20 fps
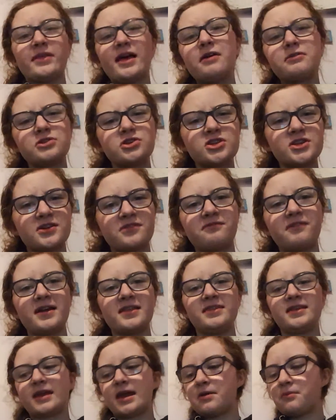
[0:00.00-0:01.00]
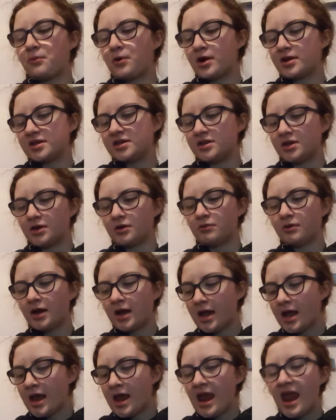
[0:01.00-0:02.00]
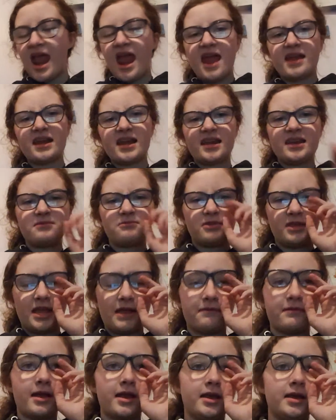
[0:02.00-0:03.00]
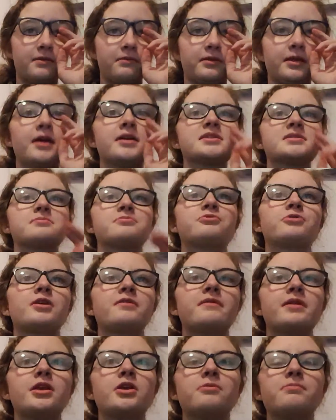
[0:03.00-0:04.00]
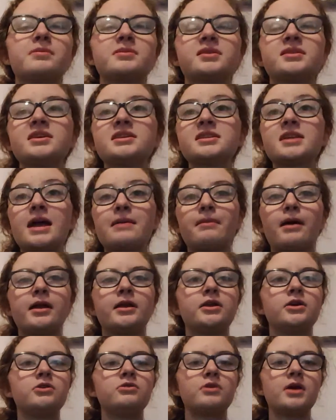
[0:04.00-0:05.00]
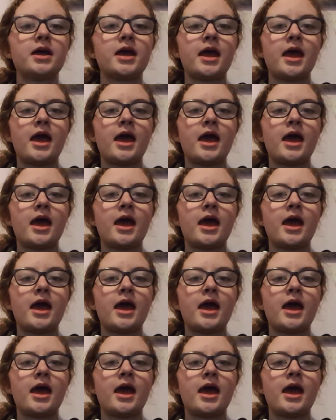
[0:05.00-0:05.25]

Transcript: That was just a fun thing I wanted to do, and I didn't really have an idea for the House and Prayer video, but this time I do.